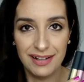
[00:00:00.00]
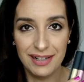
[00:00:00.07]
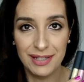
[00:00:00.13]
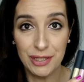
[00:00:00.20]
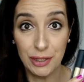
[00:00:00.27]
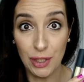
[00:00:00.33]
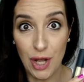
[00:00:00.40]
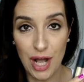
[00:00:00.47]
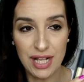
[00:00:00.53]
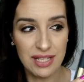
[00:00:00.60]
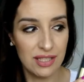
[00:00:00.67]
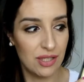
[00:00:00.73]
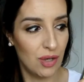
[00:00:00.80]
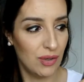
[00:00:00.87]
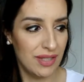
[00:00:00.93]
gloss,
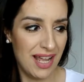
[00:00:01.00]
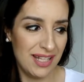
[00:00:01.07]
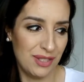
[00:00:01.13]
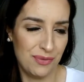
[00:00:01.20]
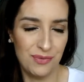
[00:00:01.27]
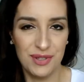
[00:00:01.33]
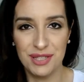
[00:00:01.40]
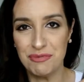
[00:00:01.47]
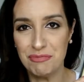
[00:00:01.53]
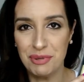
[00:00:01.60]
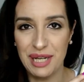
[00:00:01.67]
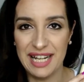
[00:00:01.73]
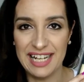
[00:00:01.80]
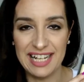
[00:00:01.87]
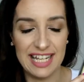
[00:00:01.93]
so that was
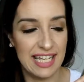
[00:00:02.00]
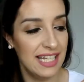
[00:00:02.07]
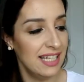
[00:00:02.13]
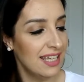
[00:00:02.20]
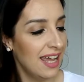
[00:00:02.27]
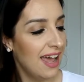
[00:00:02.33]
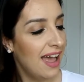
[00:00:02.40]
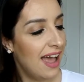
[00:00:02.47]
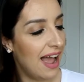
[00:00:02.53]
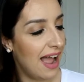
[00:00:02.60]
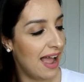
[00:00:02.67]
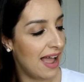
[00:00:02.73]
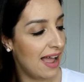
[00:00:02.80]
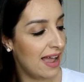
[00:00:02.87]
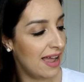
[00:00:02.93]
pretty neat.
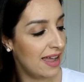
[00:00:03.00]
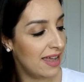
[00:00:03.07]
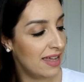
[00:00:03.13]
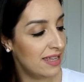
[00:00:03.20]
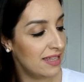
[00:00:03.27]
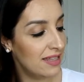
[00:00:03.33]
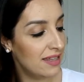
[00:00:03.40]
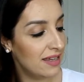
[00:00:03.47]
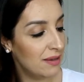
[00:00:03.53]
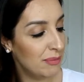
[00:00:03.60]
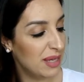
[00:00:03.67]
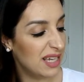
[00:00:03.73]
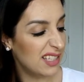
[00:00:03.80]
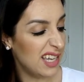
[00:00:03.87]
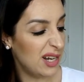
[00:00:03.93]
And
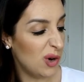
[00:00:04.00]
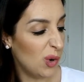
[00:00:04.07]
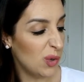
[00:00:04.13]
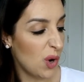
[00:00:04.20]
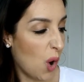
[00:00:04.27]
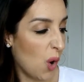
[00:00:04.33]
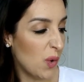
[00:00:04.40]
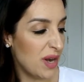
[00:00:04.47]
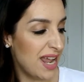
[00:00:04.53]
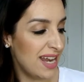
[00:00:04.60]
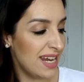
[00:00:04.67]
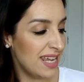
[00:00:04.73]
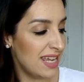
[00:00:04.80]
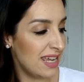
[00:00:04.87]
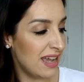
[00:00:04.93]
because I don't own
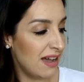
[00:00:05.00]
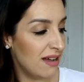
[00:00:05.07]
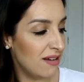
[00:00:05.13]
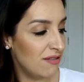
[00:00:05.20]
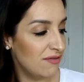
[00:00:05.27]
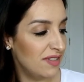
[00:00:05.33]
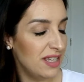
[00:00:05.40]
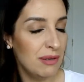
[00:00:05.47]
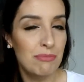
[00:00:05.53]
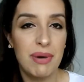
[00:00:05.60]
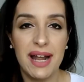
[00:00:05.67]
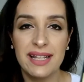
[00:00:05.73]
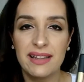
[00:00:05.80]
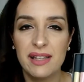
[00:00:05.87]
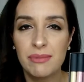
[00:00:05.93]
any of the
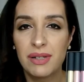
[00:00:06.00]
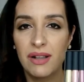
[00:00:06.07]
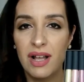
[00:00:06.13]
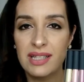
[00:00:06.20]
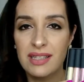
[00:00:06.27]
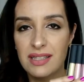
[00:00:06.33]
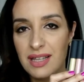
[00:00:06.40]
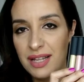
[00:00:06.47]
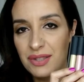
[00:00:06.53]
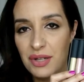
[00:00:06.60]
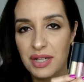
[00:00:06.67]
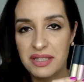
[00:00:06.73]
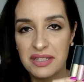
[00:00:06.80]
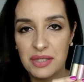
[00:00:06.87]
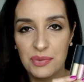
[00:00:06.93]
Bite lip glosses, I
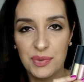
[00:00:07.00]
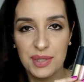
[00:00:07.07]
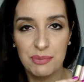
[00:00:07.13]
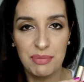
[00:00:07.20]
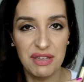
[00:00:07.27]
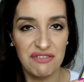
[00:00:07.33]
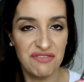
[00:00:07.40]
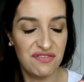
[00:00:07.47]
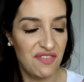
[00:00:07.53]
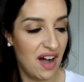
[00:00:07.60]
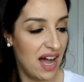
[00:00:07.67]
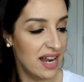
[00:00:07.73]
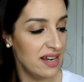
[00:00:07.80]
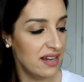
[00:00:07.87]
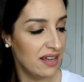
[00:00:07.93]
thought this would be
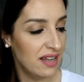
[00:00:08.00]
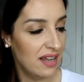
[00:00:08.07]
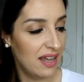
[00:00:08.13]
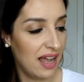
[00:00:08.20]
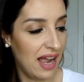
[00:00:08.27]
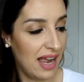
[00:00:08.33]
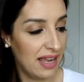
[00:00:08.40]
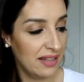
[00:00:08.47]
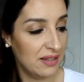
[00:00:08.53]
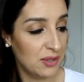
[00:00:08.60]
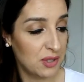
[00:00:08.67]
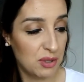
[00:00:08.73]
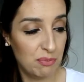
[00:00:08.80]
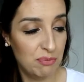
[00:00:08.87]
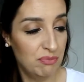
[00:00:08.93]
fun. And
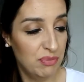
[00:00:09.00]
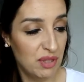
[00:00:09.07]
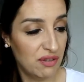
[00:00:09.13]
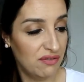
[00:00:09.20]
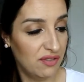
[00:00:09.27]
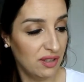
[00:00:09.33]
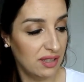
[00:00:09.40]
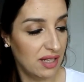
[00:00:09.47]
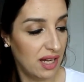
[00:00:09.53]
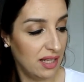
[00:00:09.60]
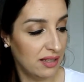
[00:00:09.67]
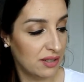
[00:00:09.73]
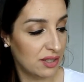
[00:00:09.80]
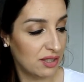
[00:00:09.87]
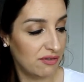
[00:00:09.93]
there's beautiful
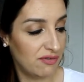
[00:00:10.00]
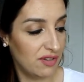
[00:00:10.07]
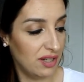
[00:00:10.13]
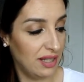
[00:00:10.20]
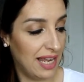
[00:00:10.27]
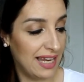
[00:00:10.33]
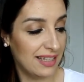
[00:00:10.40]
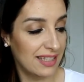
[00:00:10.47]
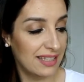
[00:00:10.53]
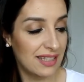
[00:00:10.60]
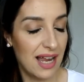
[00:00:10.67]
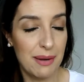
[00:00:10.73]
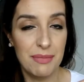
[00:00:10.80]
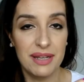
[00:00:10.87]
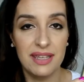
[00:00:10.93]
colors for like this
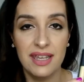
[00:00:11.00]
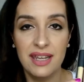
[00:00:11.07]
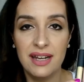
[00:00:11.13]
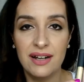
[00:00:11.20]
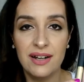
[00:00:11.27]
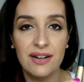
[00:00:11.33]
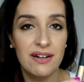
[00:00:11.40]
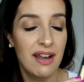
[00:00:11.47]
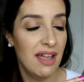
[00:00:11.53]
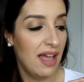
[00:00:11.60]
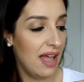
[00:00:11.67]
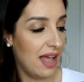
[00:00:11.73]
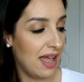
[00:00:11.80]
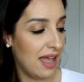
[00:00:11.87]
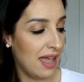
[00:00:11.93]
time of year.
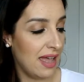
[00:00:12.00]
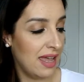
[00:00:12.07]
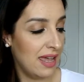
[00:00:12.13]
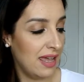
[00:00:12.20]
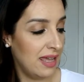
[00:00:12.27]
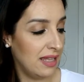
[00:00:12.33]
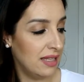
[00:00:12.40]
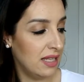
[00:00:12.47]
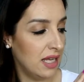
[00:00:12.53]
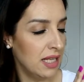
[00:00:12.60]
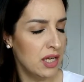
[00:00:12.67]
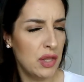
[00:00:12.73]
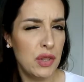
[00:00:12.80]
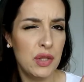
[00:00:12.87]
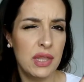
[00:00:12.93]
And
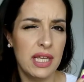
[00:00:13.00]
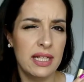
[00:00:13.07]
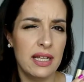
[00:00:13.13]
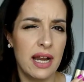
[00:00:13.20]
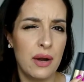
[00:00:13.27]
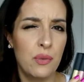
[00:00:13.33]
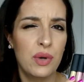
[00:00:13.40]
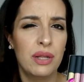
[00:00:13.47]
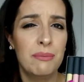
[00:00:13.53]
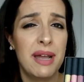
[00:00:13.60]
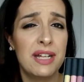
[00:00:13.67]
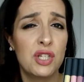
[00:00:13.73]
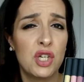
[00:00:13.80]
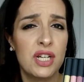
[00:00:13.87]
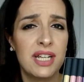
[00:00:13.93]
another thing that I will
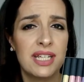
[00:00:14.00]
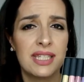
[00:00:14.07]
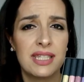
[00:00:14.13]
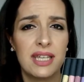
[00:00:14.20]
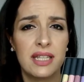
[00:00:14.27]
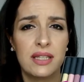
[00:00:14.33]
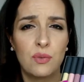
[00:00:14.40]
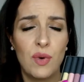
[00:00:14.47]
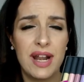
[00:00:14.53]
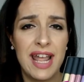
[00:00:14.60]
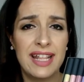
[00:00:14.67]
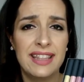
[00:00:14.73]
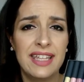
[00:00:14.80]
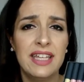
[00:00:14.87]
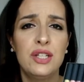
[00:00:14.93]
mention is that when
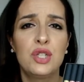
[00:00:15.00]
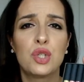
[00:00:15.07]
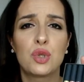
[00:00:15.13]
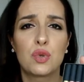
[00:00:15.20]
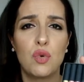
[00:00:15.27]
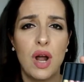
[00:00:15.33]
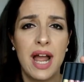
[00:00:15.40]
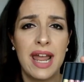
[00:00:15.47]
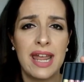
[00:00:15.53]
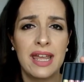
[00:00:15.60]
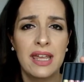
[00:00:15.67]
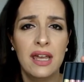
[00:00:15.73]
I did try